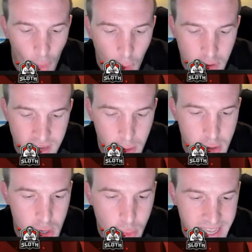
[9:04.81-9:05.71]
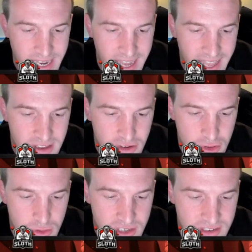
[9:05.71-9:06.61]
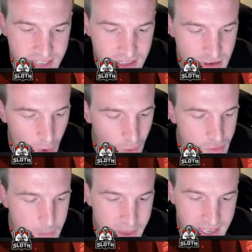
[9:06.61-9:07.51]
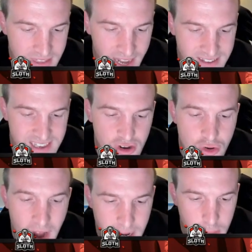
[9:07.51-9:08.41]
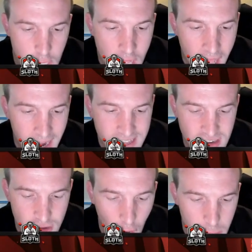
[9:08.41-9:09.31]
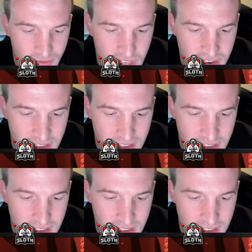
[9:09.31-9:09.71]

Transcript: force our queen into the center of the base. That is incredible. Let's start with the